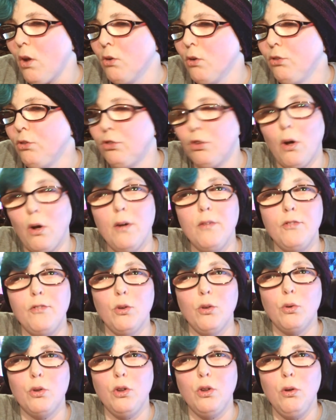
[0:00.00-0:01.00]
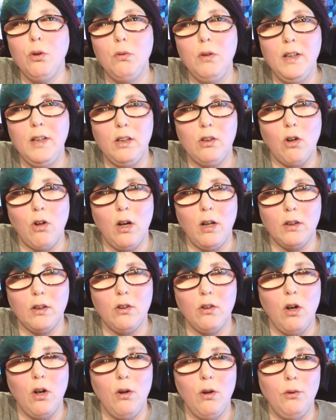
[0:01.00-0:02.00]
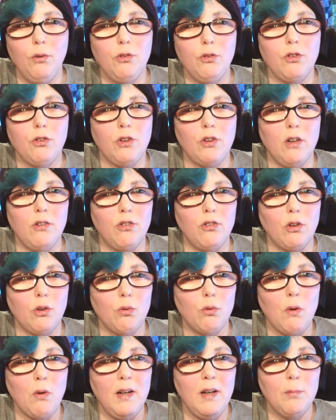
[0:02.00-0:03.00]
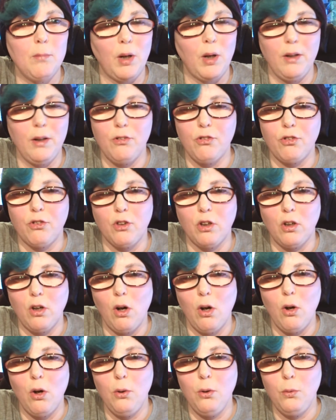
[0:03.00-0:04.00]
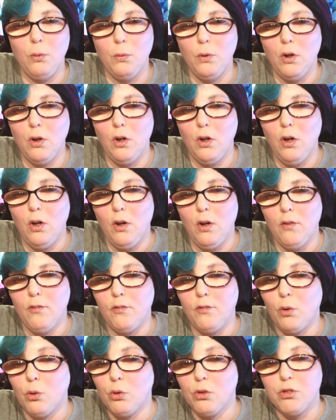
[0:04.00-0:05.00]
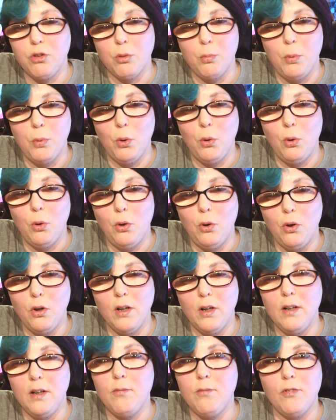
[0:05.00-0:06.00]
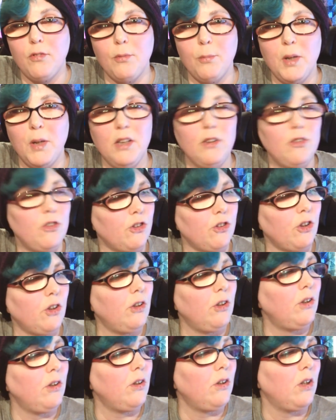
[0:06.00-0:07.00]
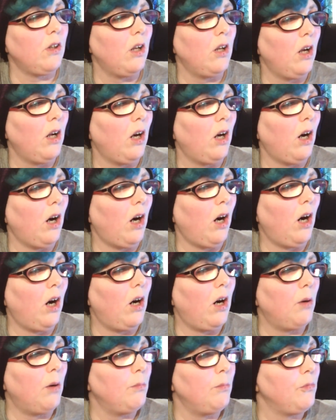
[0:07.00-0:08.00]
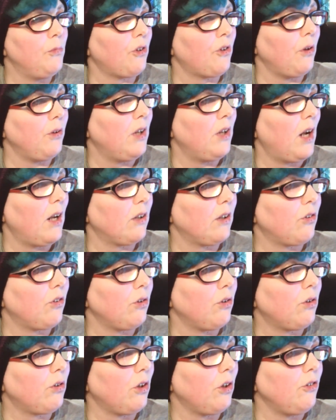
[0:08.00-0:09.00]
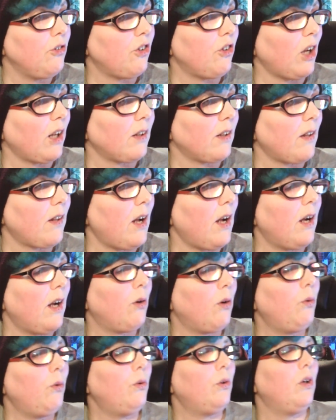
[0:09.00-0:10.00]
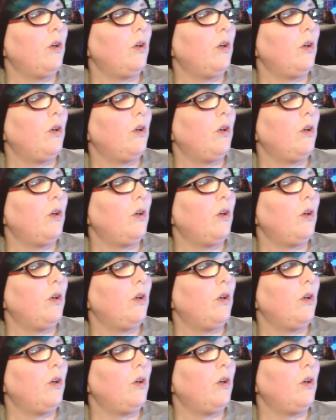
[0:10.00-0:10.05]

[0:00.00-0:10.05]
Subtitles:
So if you're newly diagnosed, it's a great place to go for support and information. So yeah, do go check that out.